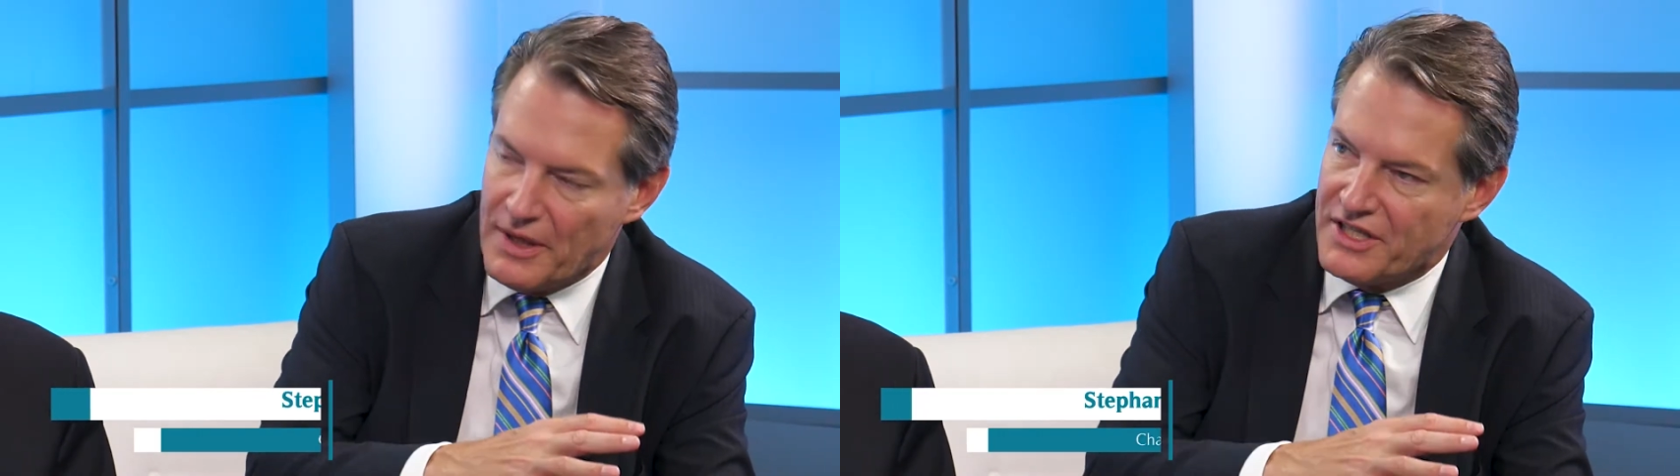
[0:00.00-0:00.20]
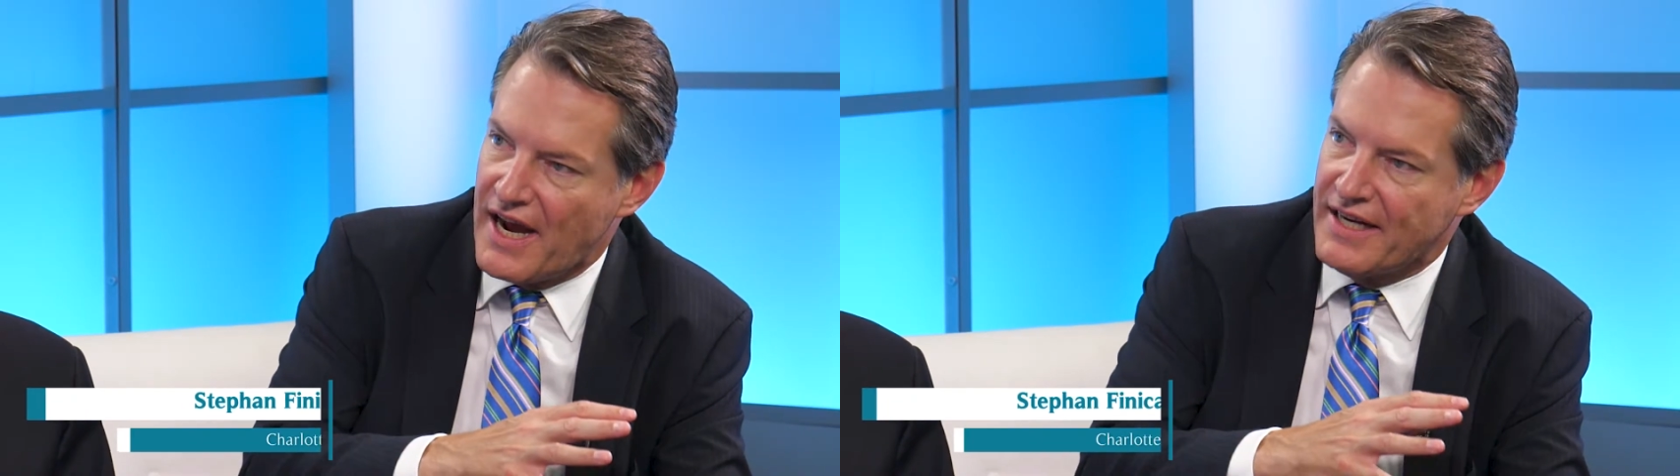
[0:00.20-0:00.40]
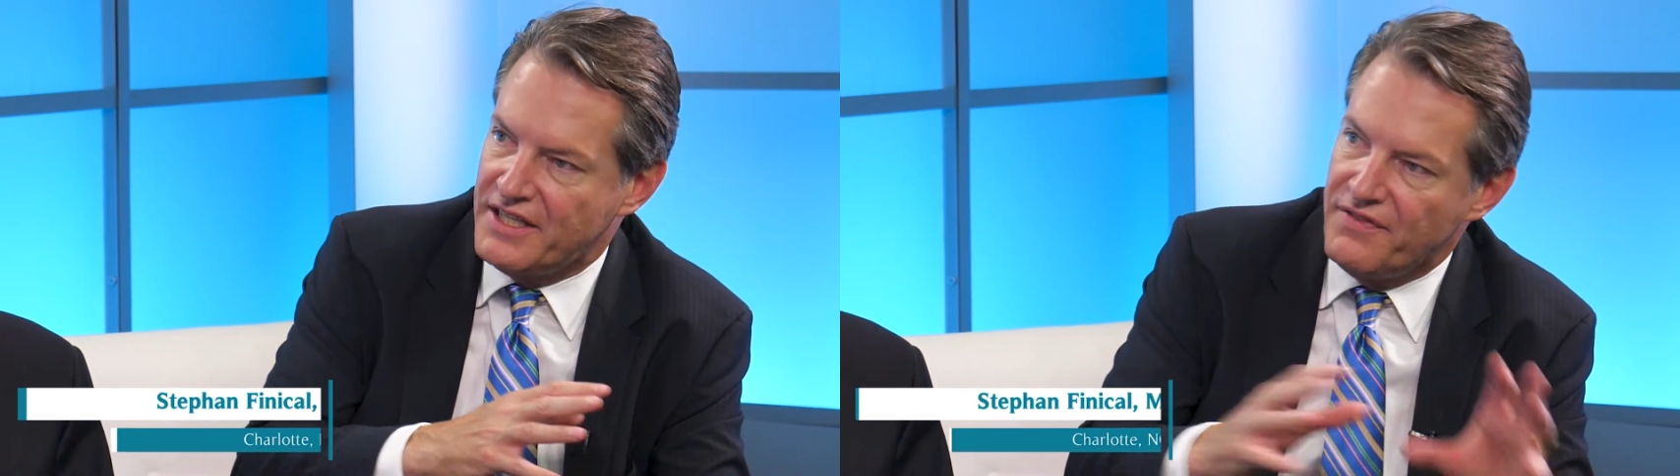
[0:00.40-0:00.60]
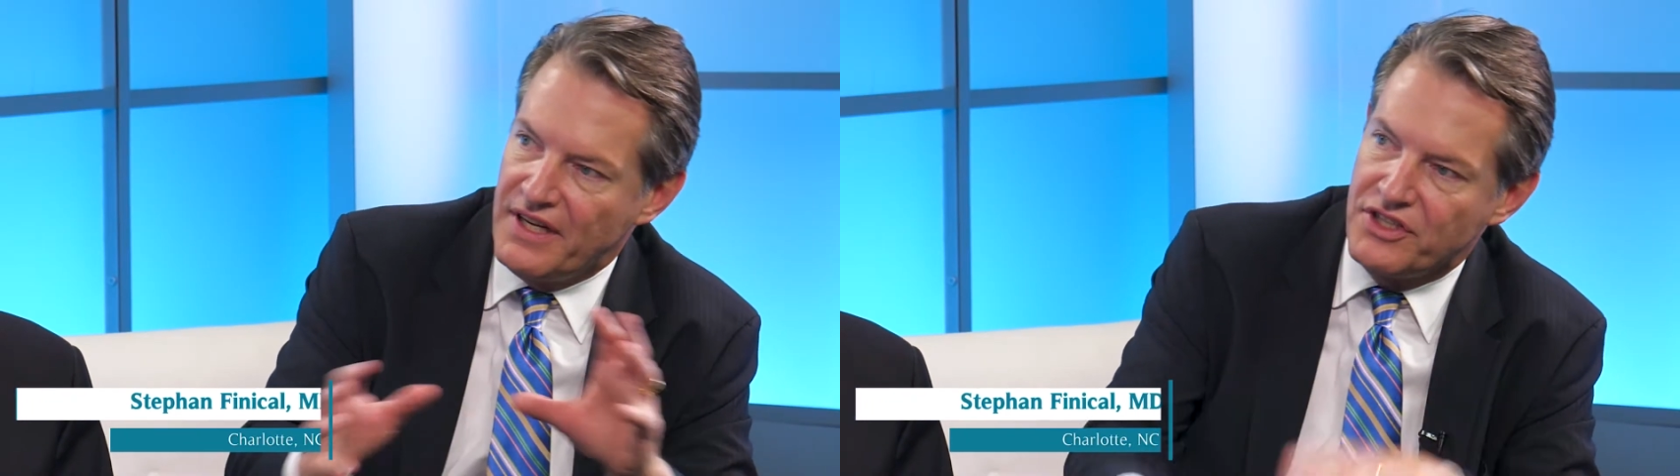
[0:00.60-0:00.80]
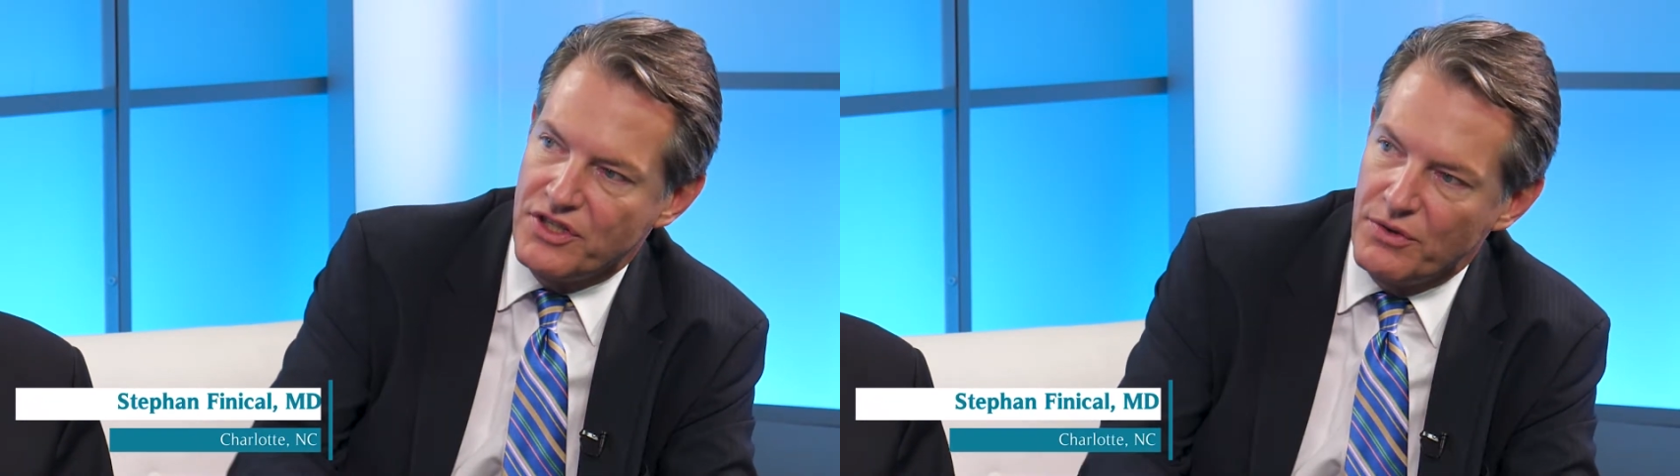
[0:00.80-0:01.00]
much
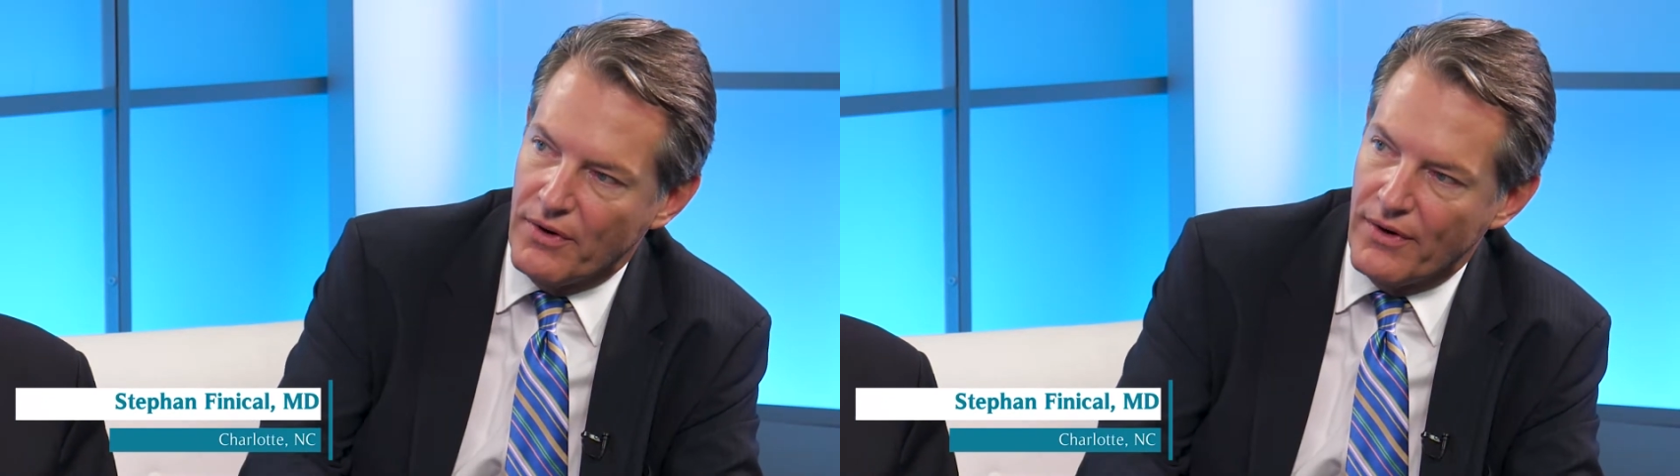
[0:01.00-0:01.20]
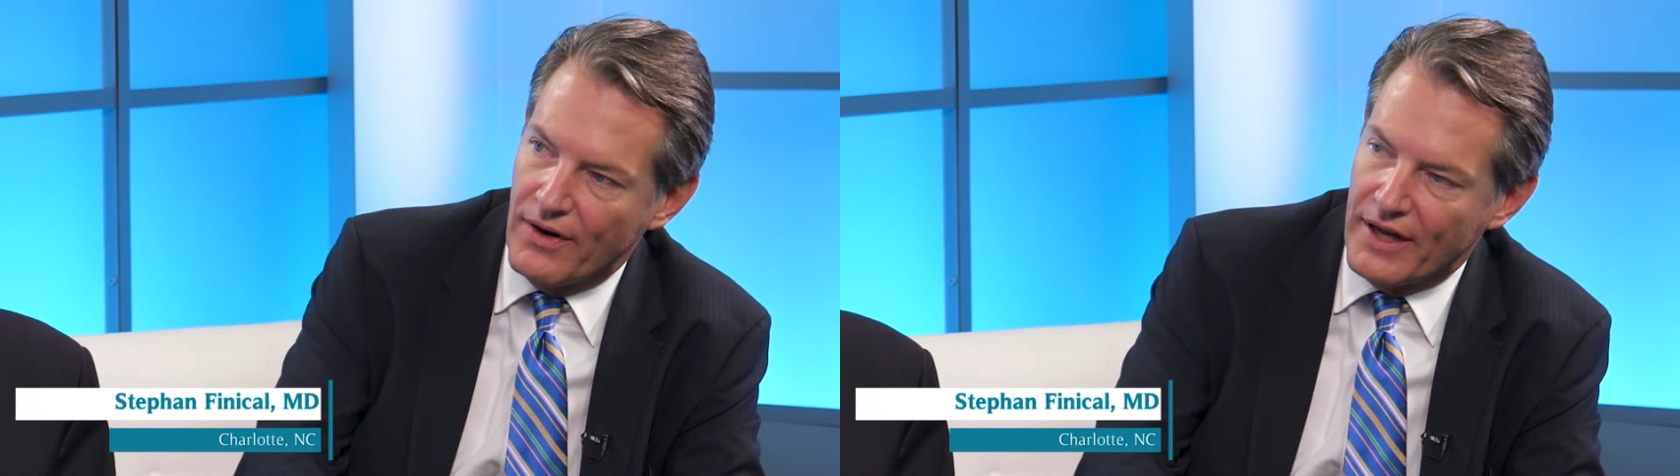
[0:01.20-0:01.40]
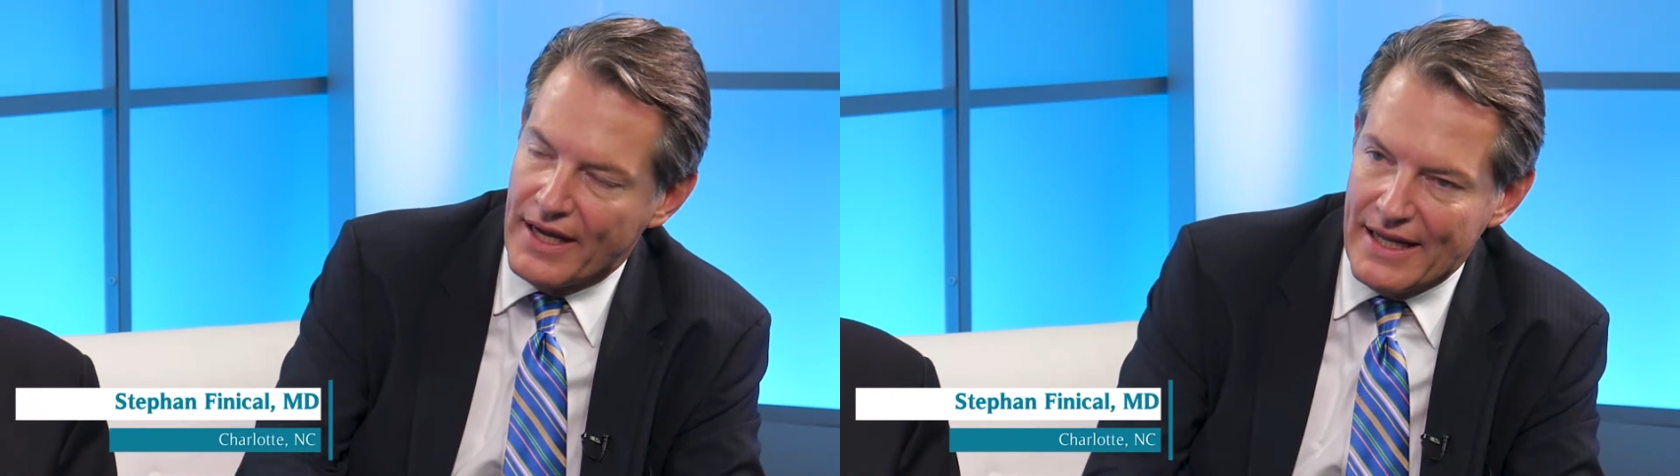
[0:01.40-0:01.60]
activity too early,